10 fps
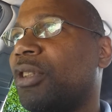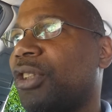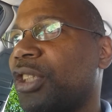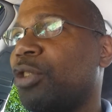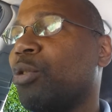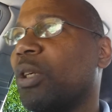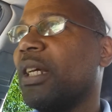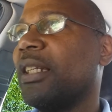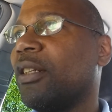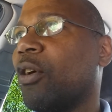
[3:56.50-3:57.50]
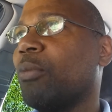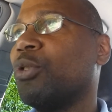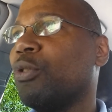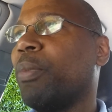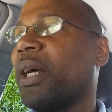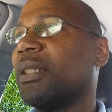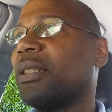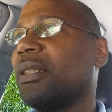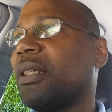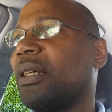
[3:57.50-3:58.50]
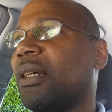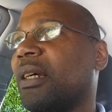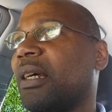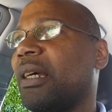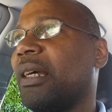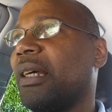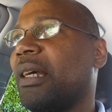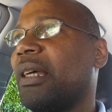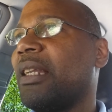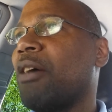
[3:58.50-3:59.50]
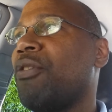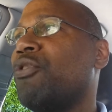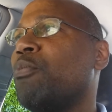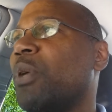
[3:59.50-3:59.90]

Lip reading: see to it that it comes to pass. Now, if you